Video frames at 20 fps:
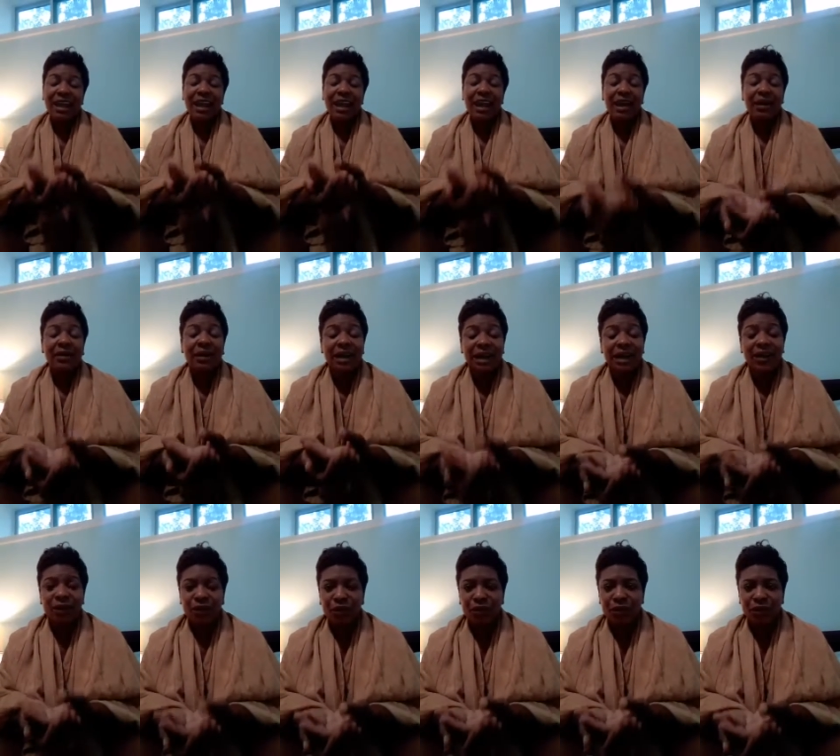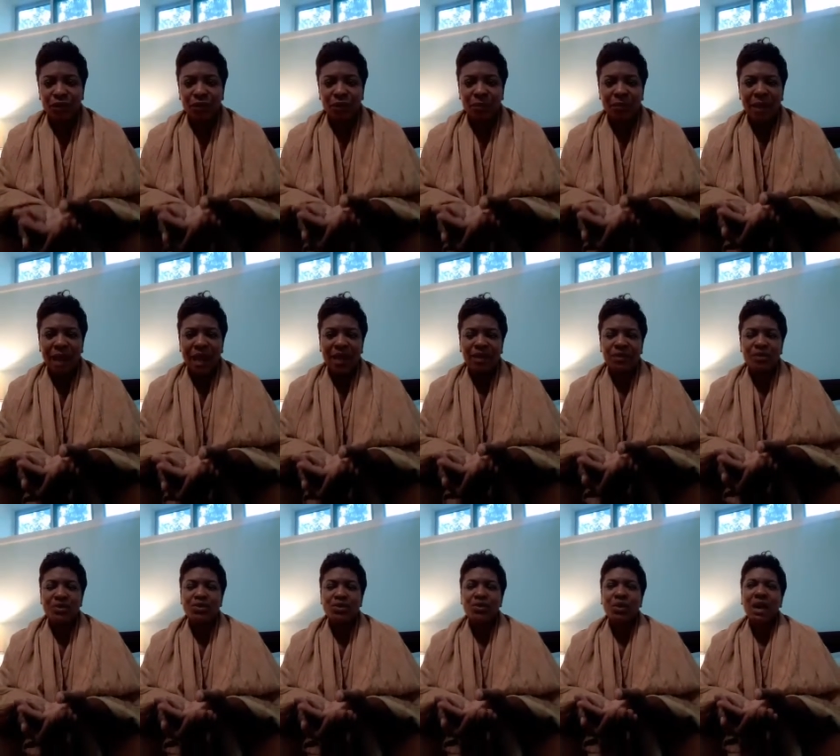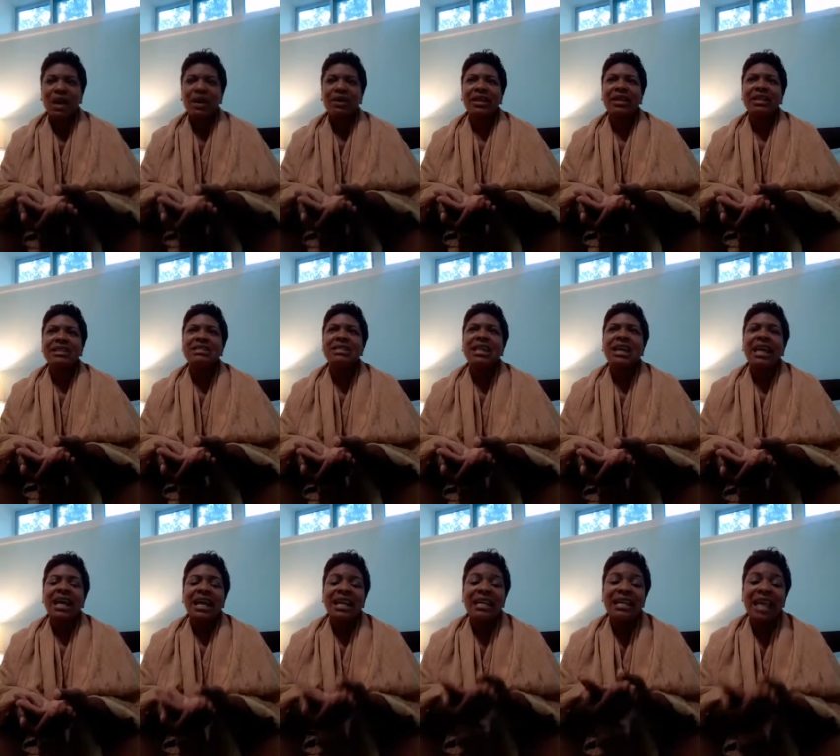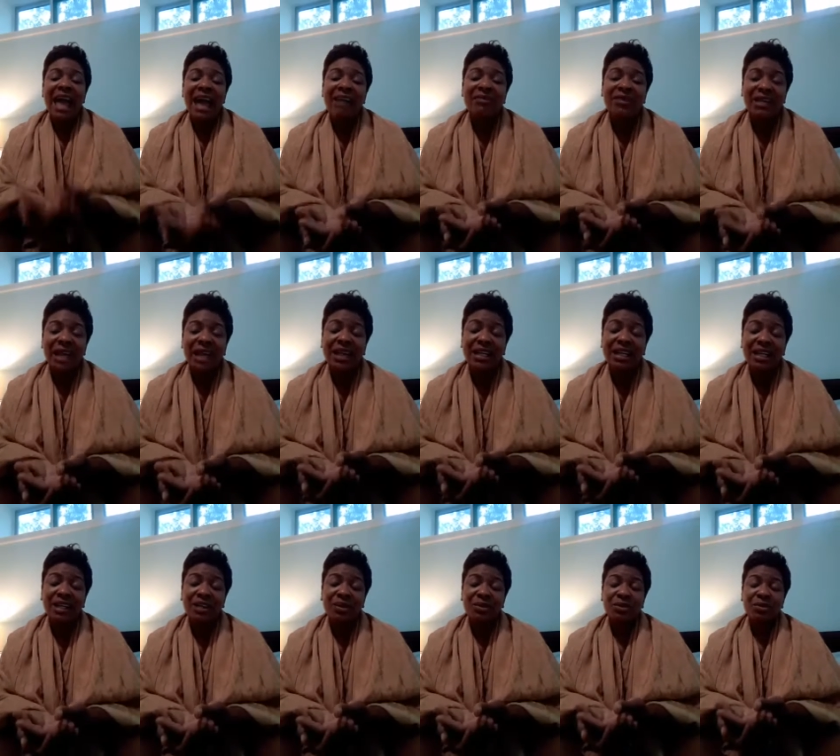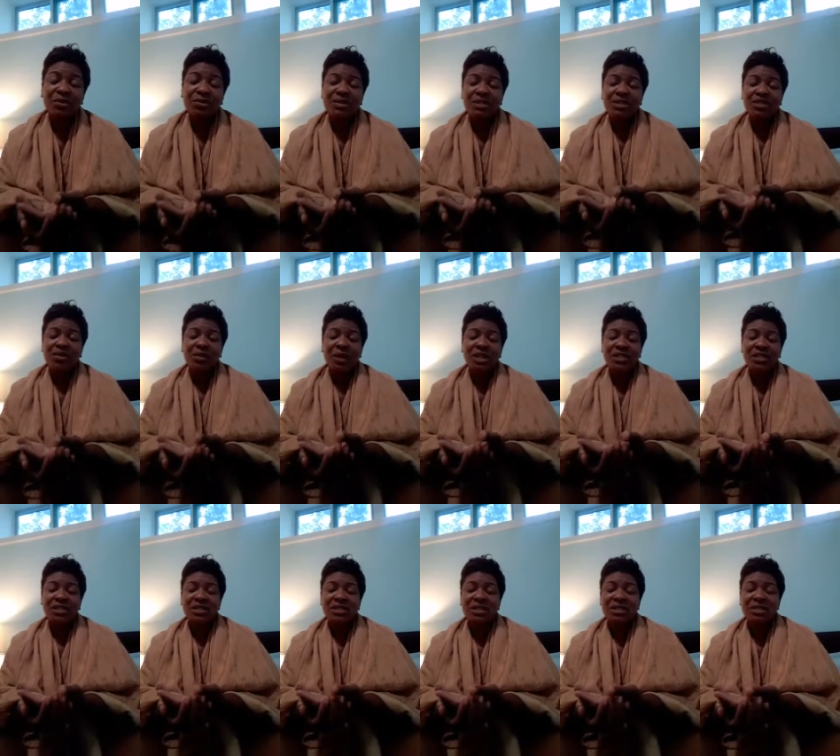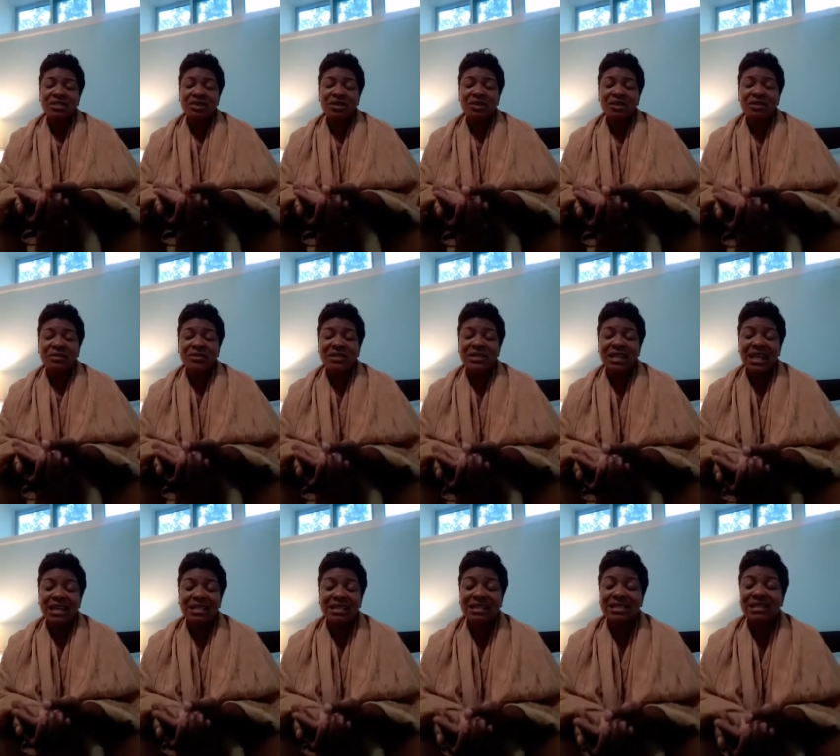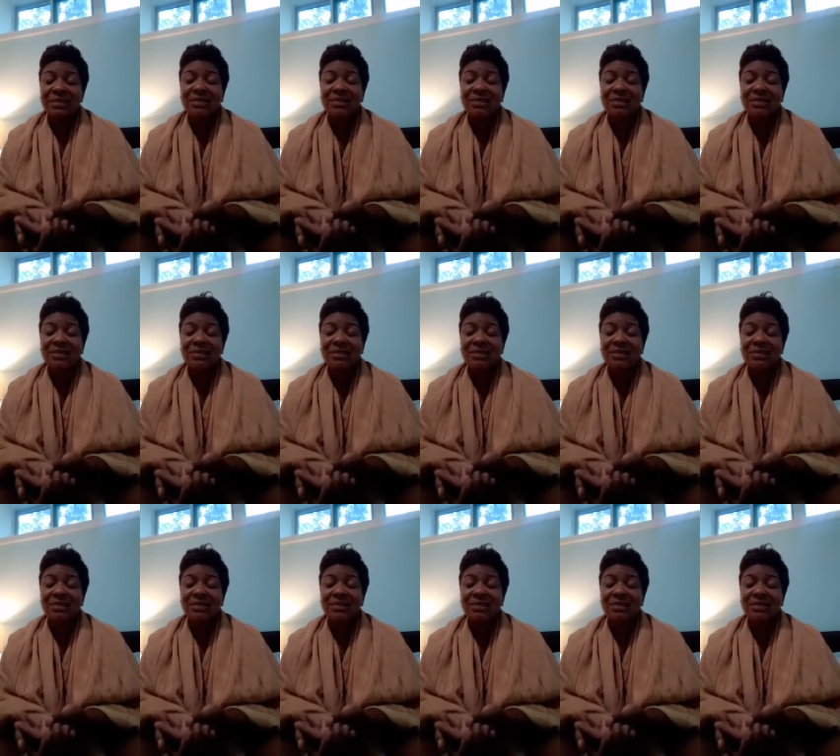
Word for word: carrying you through your battles, while he's navigating you through situations and circumstances,